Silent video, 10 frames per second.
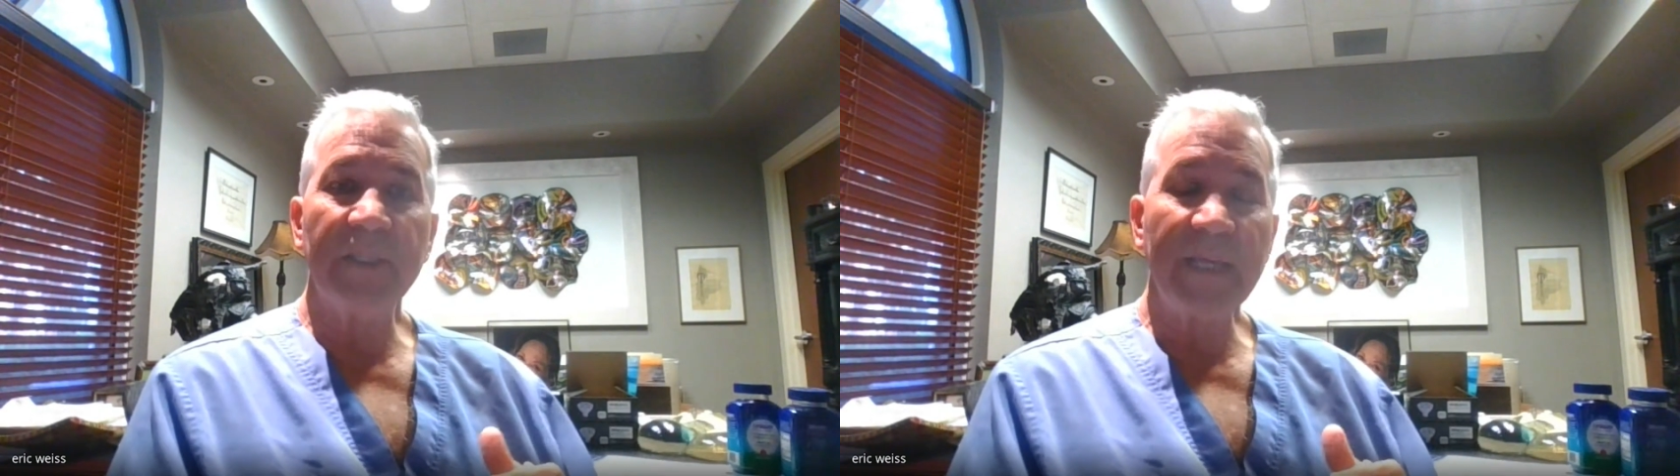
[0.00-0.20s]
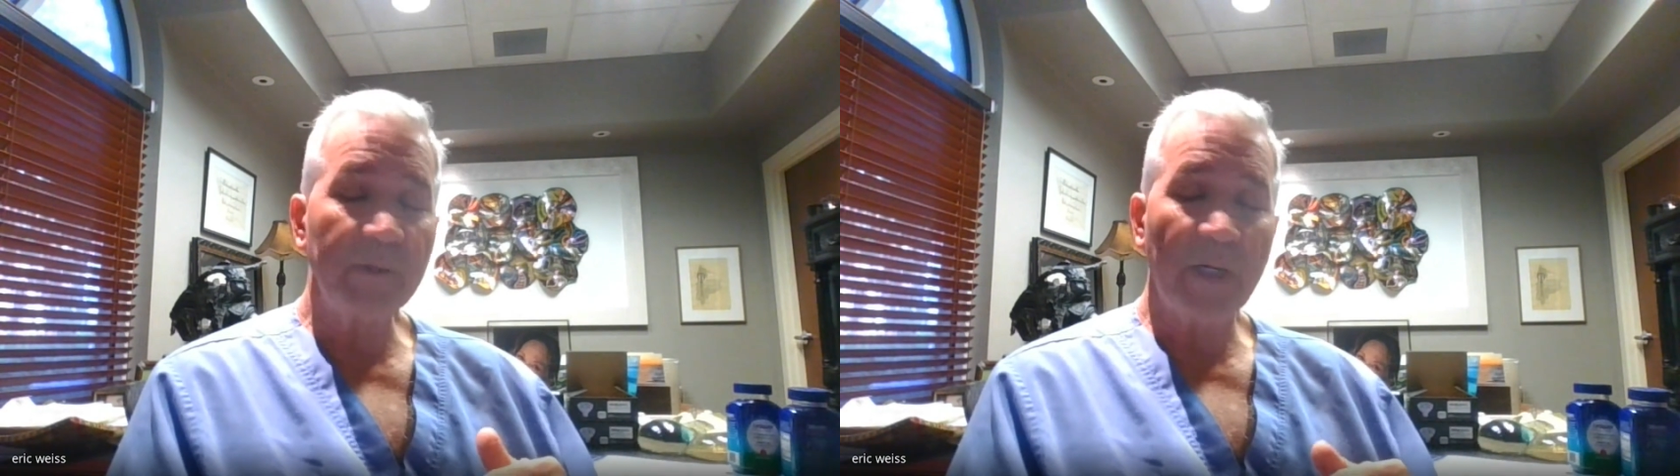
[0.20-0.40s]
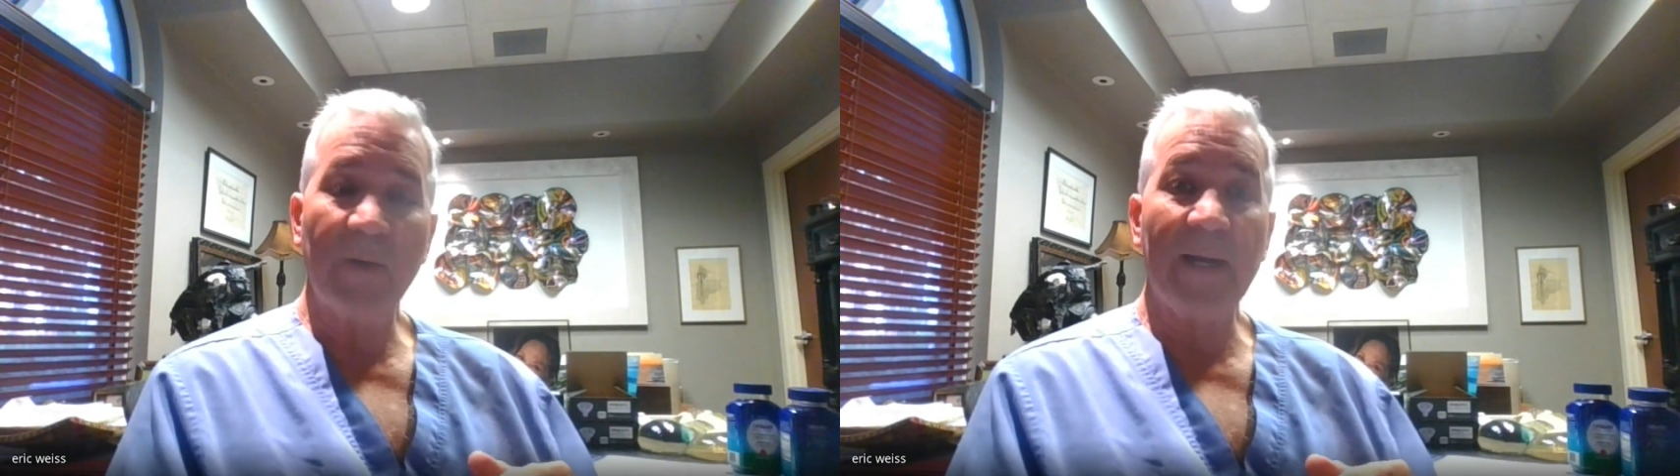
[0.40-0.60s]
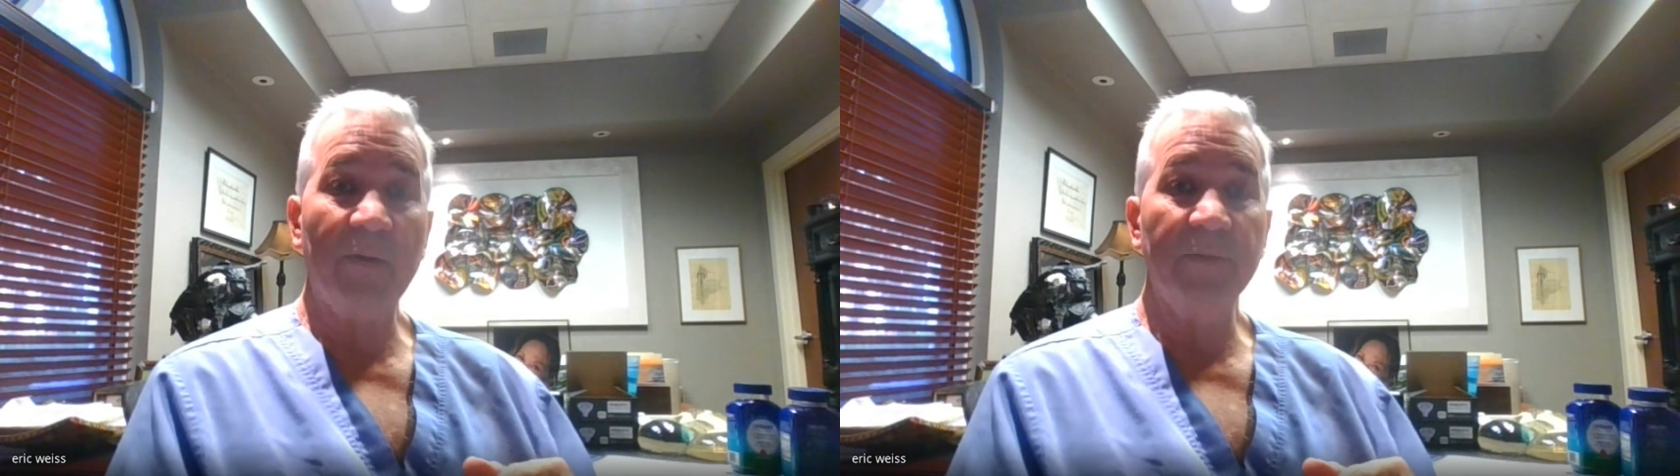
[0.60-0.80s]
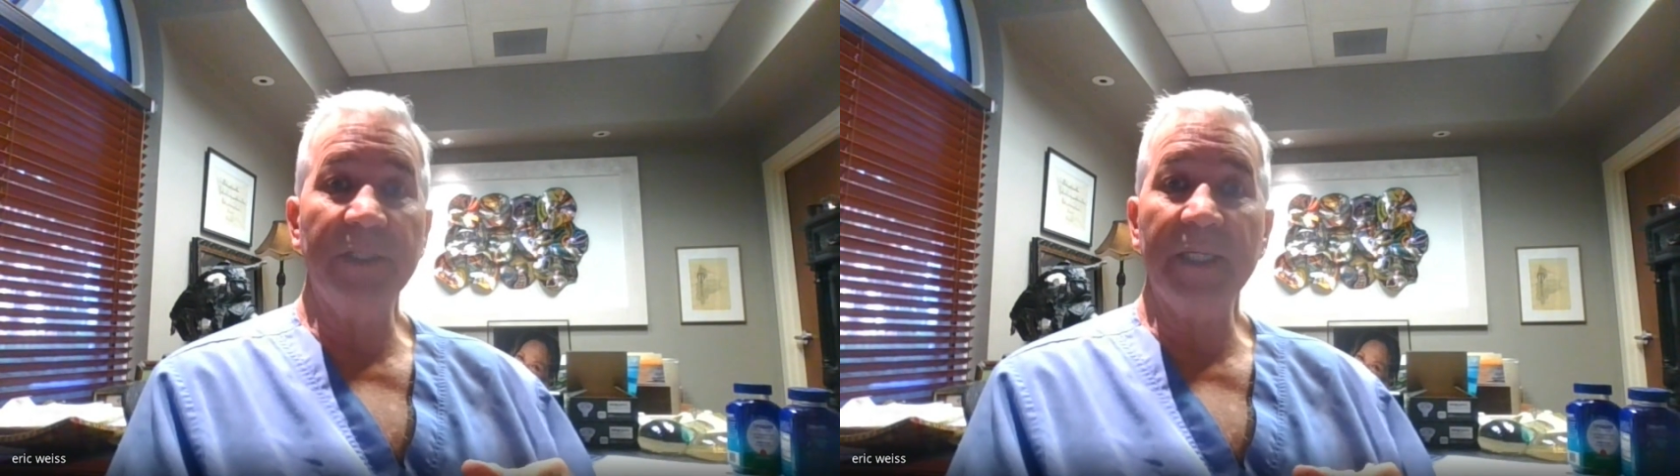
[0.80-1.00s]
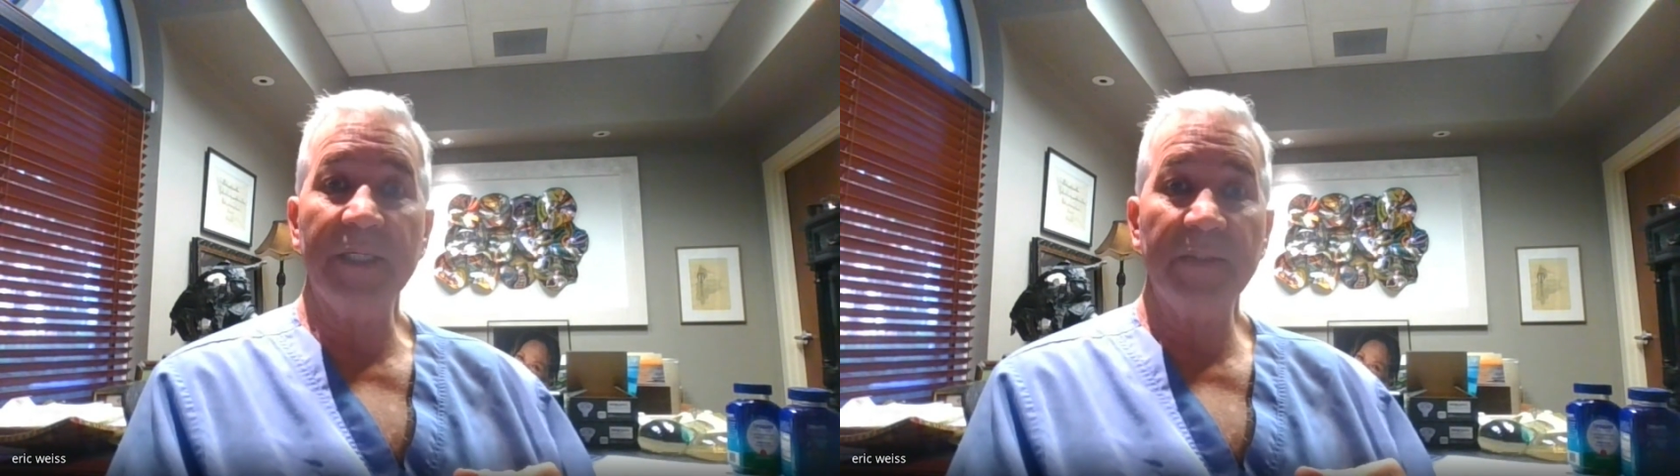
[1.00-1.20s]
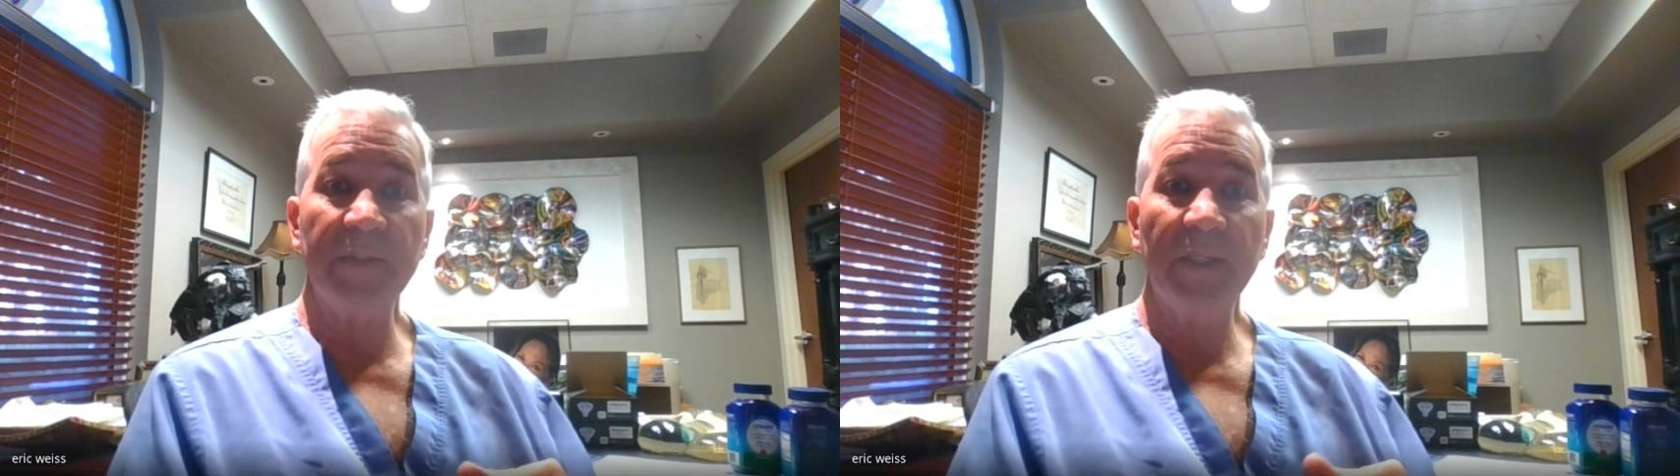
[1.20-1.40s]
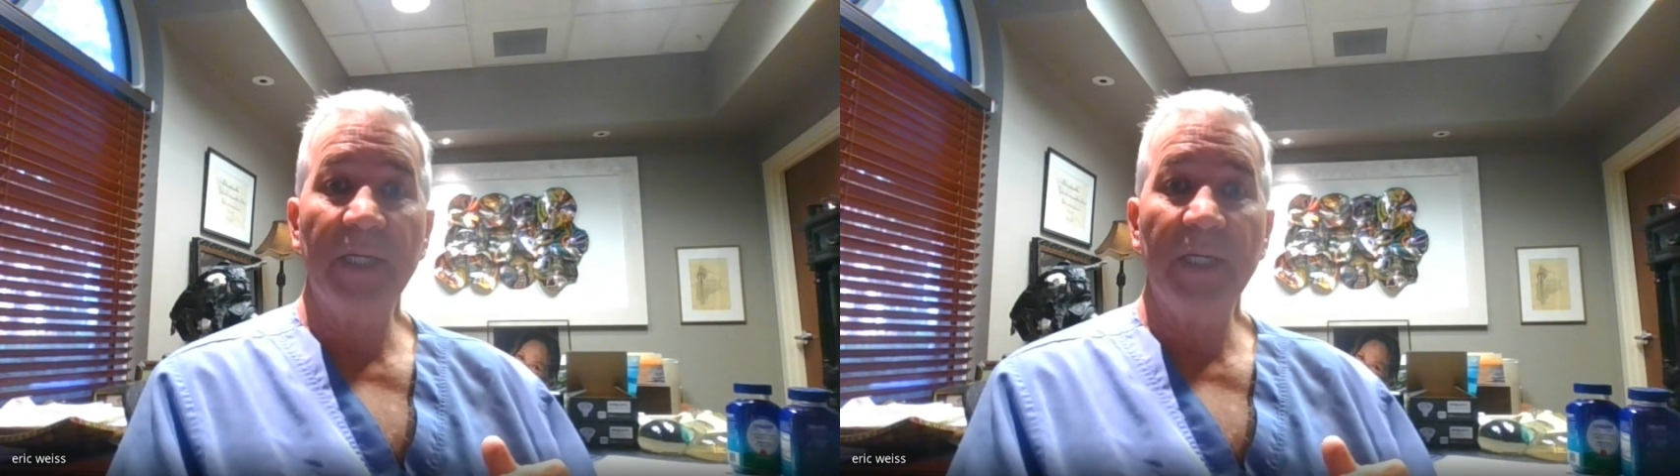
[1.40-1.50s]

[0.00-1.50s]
they don't know how old he is.